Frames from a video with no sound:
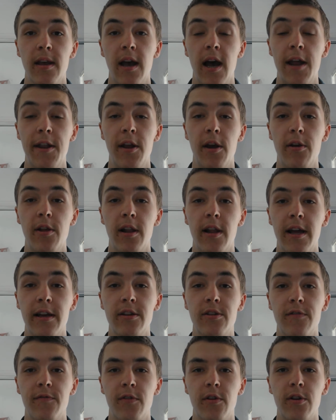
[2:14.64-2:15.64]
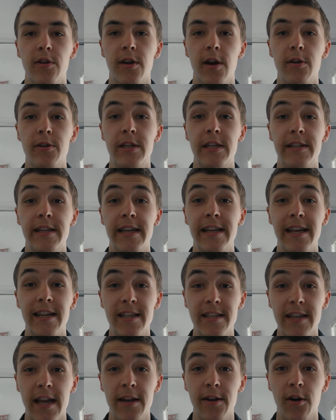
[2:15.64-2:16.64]
I know the likes of Guendouzi did get
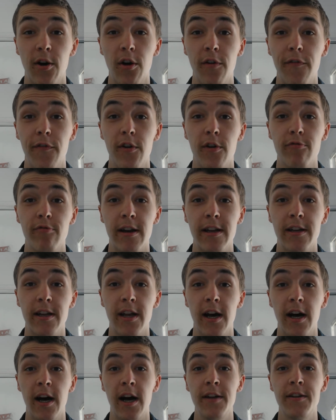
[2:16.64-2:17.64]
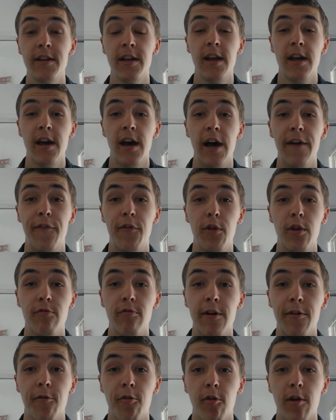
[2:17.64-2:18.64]
sent off for a red card. I thought the
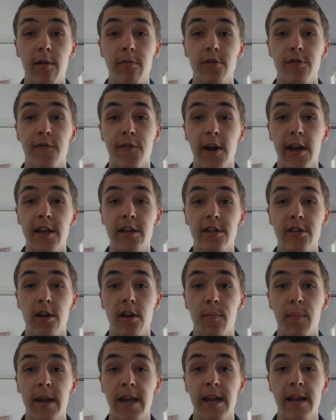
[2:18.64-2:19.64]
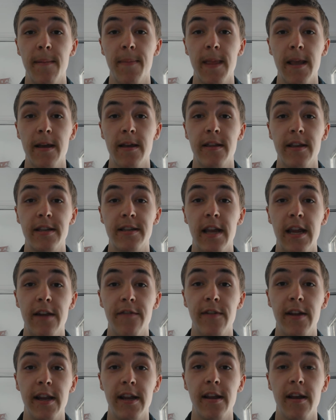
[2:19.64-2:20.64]
referee was very sloppy this
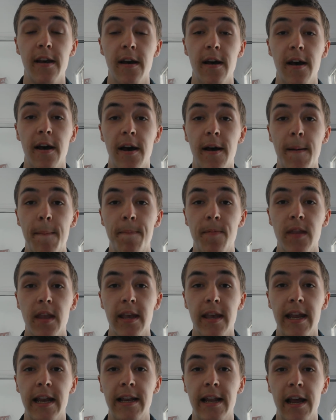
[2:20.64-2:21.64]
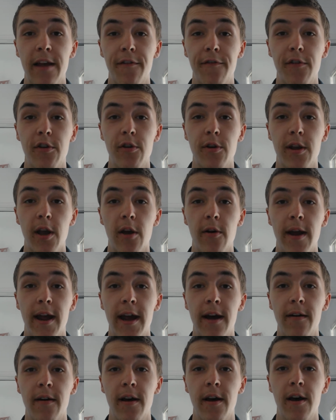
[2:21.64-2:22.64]
evening. He let a few go
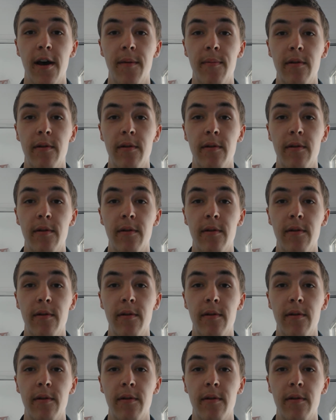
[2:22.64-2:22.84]
out.